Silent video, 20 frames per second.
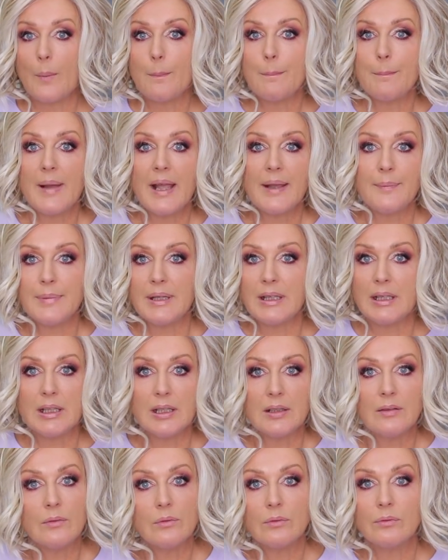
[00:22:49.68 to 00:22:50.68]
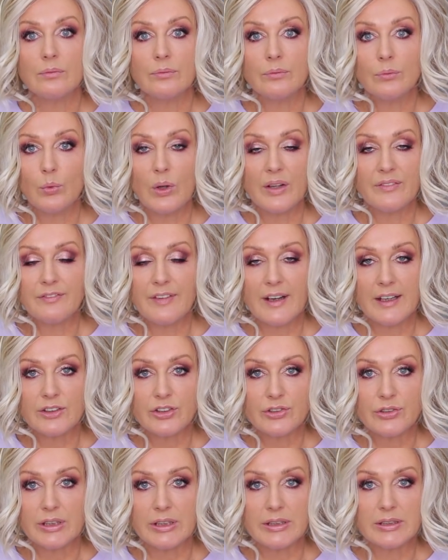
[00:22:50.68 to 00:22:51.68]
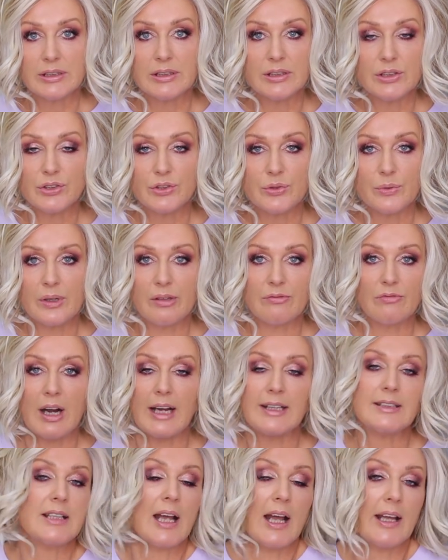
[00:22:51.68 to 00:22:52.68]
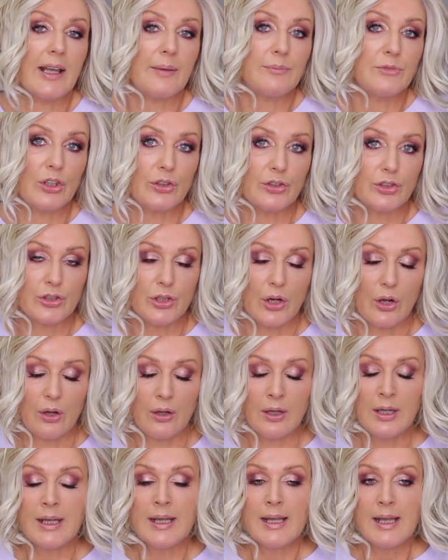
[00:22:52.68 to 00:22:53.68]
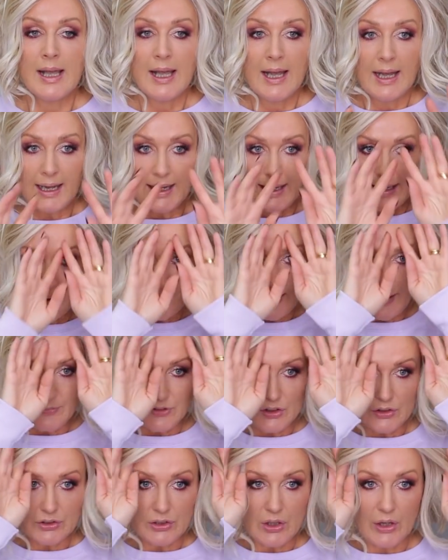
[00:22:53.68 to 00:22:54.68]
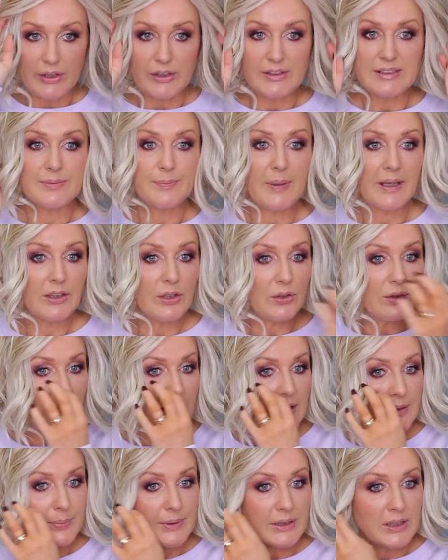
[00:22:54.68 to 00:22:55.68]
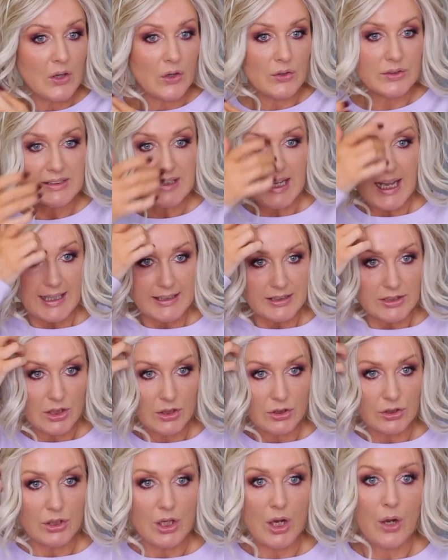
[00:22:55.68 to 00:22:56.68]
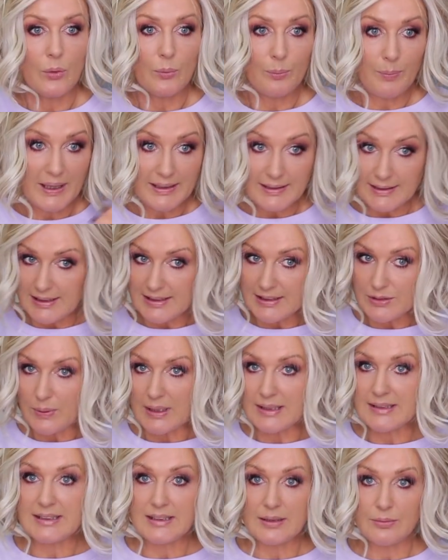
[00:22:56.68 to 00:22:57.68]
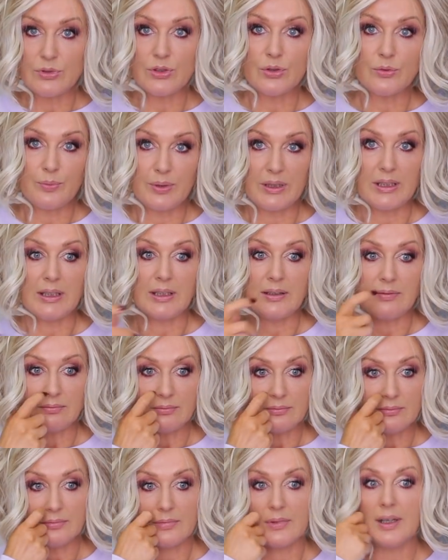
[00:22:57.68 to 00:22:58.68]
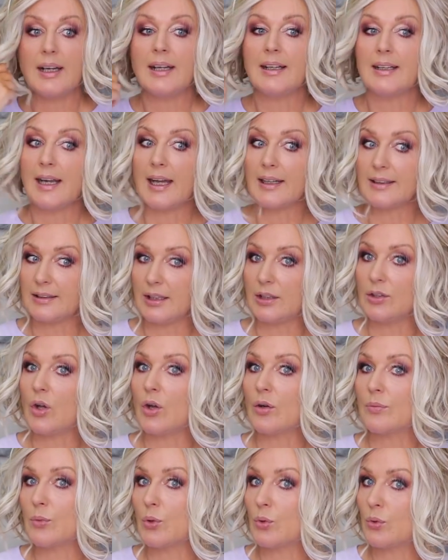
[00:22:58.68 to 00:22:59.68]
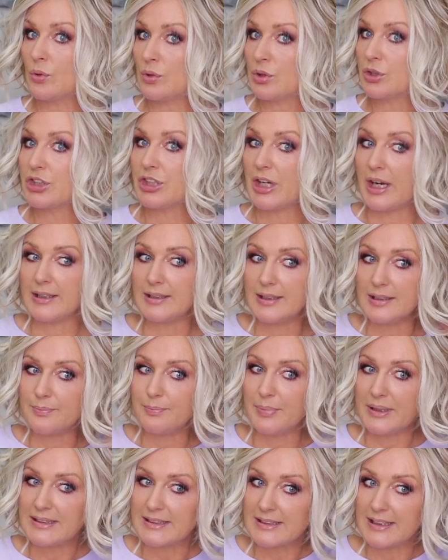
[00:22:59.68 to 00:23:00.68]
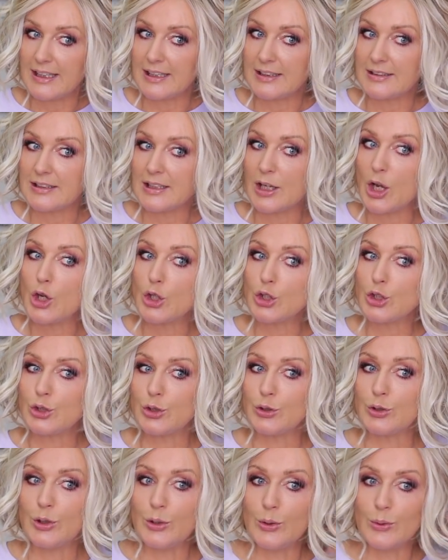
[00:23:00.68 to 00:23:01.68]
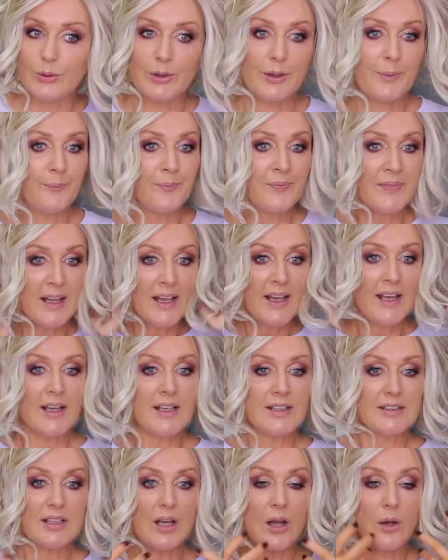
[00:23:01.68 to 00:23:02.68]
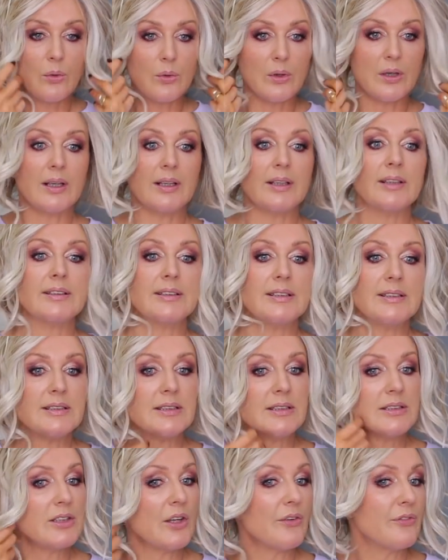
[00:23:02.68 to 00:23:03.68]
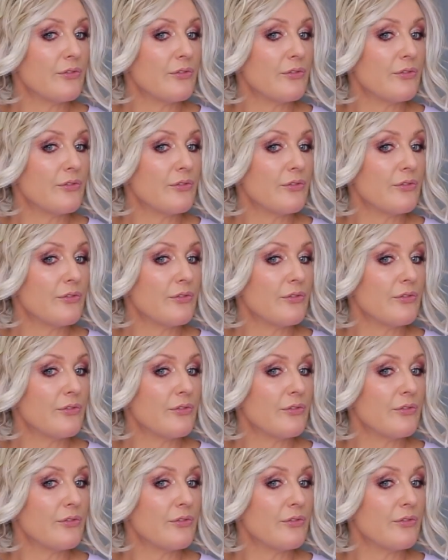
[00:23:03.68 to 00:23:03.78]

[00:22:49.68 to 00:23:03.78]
Maybe one factory didn't do it right. I am not sure. Uh, I'm not going to speculate because I don't know, but this one seemed to be like the normal Shaded Biscuit should look. So this is your